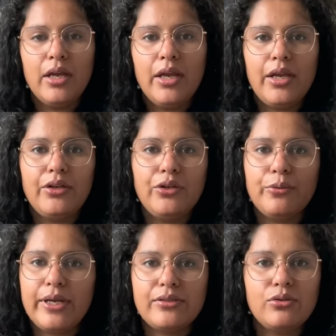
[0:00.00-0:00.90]
in
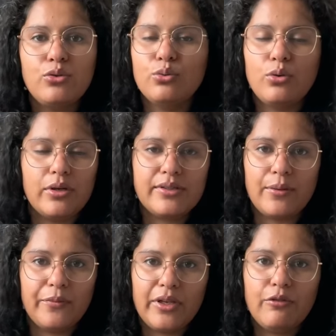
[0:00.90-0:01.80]
US 2 or
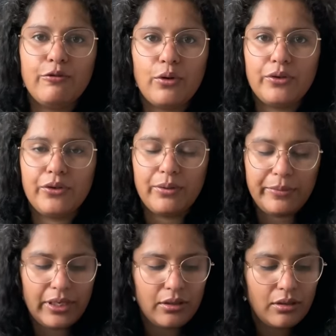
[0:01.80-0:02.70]
something for the
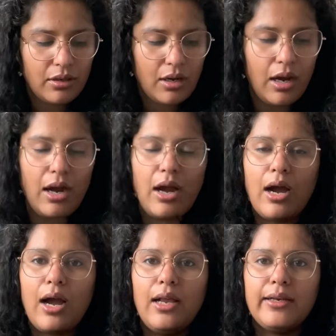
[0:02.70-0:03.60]
ribbing,
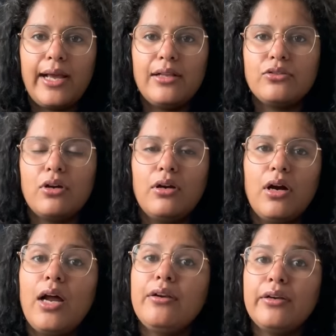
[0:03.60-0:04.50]
I'll cast on
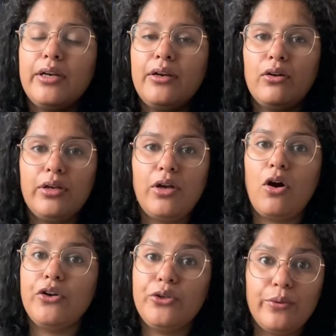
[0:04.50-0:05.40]
100
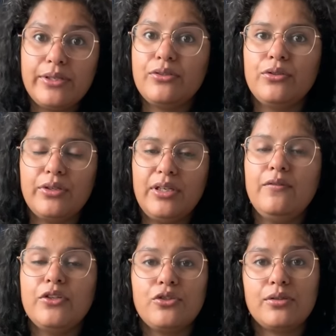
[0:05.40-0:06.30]
on US 3,
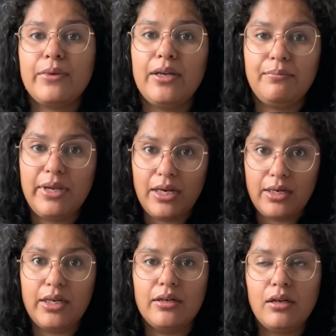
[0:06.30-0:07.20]
which is my main
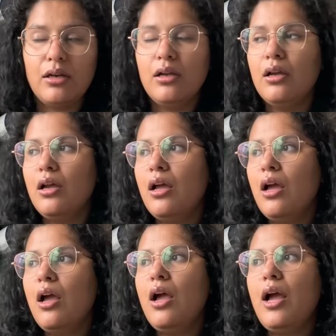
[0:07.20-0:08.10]
needle,
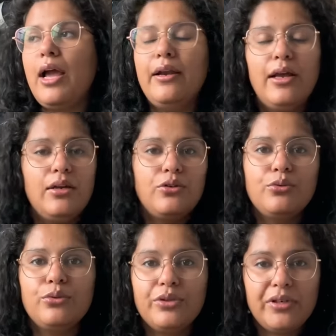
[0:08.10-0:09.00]
and I'll
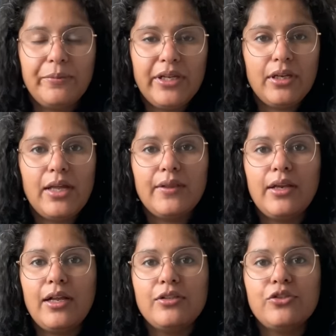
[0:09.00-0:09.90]
do the ribbing, and
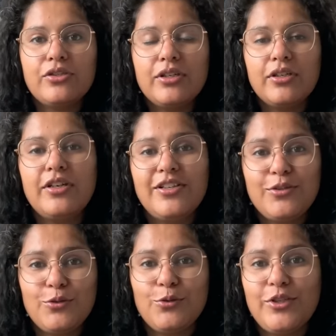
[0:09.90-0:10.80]
then I'll just
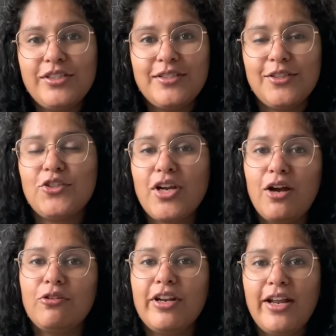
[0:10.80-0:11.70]
increase to the stitch
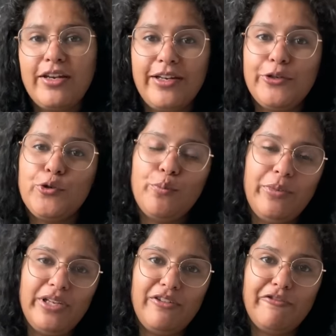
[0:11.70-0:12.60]
count that I need to
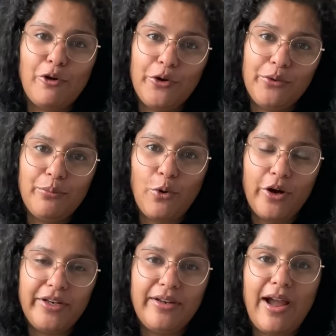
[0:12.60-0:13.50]
be for the
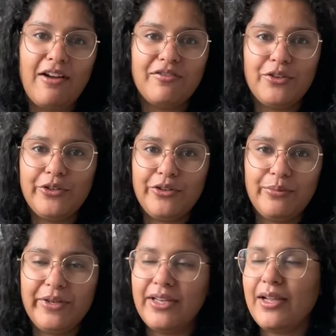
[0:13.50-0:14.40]
body after the ribbing.